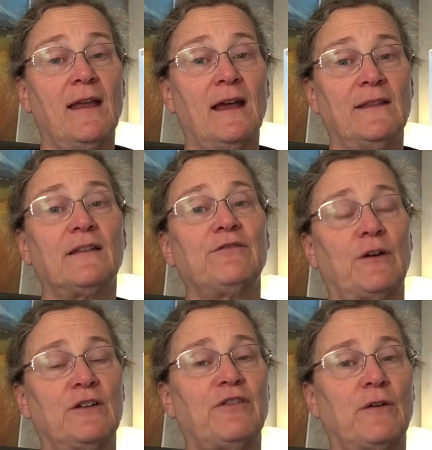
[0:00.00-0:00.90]
And that's
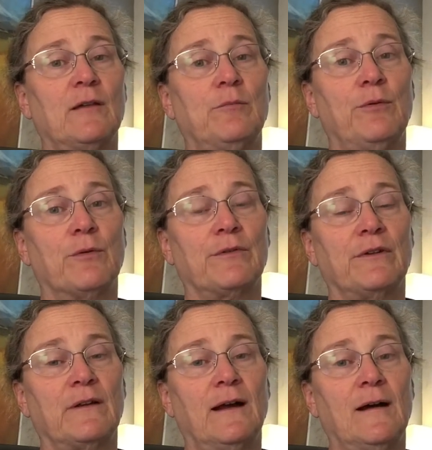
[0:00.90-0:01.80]
very, very
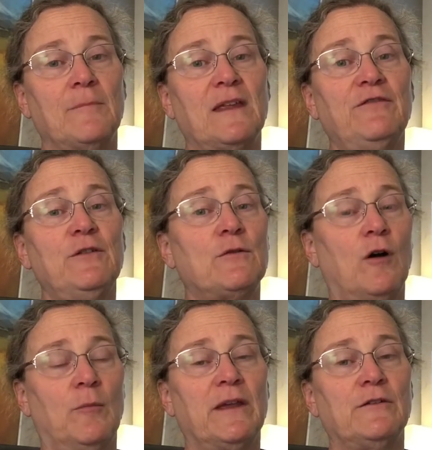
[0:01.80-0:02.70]
important. If you
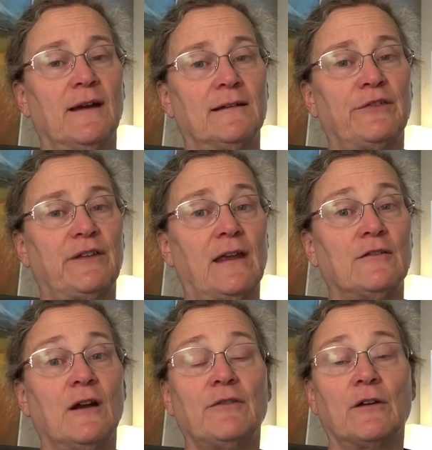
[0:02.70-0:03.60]
call me and you're out of state and
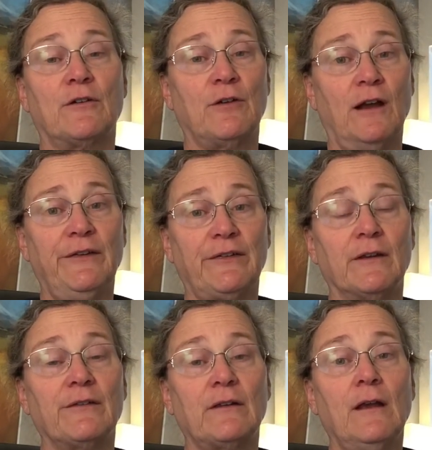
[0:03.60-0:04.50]
you're having a
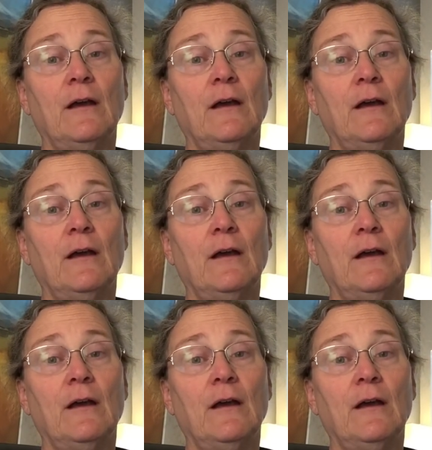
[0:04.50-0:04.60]
crisis,